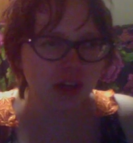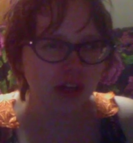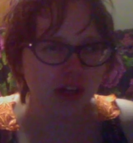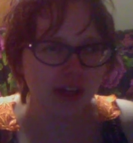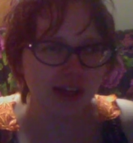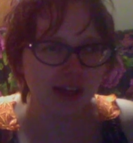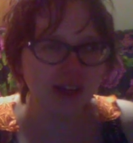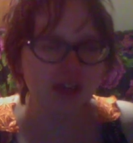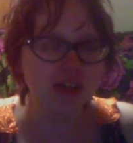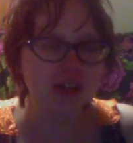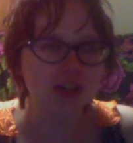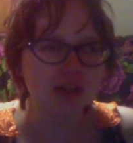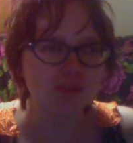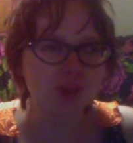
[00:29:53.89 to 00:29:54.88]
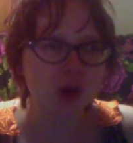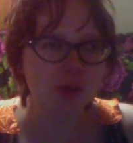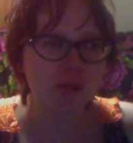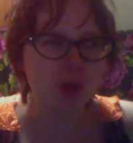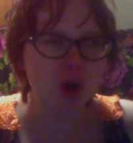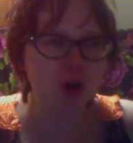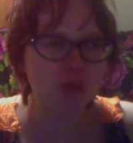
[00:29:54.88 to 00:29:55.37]
And
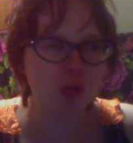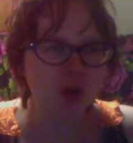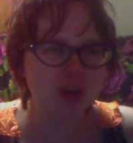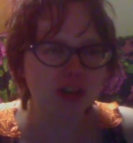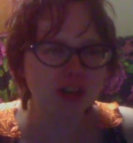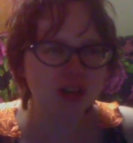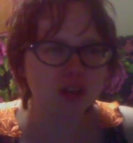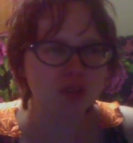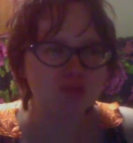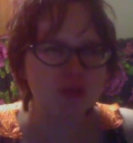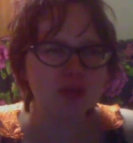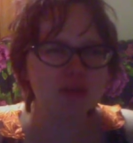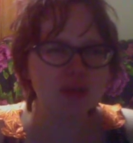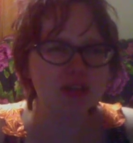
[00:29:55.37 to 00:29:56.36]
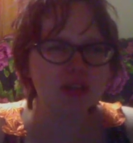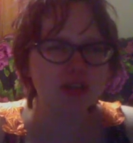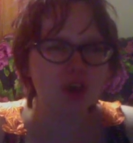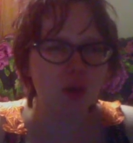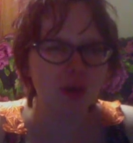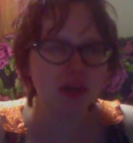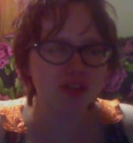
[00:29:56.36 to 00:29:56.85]
but Barbara is busy
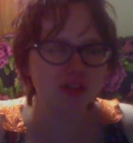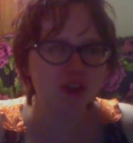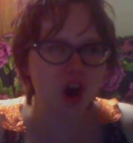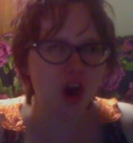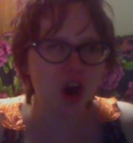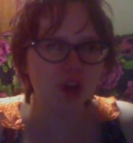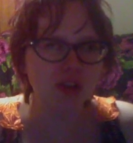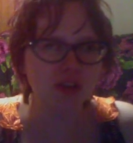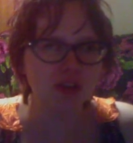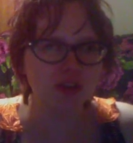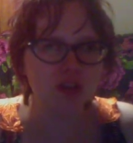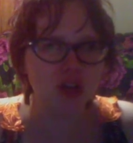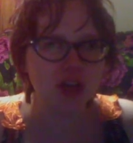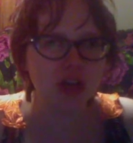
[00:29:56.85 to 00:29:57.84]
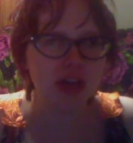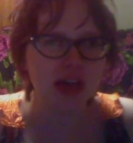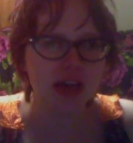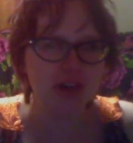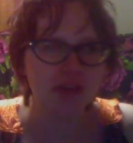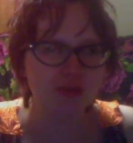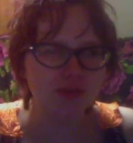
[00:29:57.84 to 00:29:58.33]
going to college
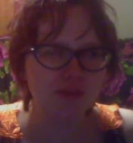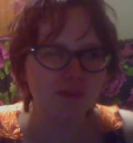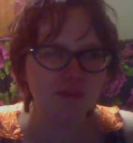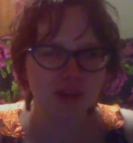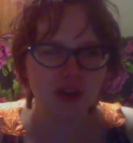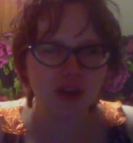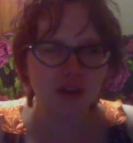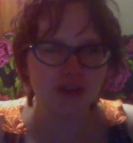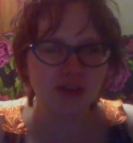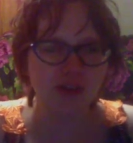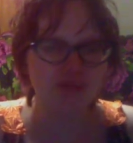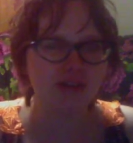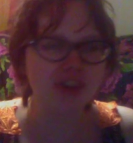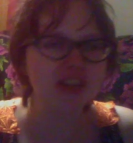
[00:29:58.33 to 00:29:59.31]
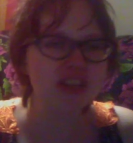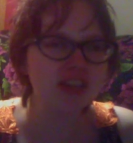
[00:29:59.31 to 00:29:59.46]
and fighting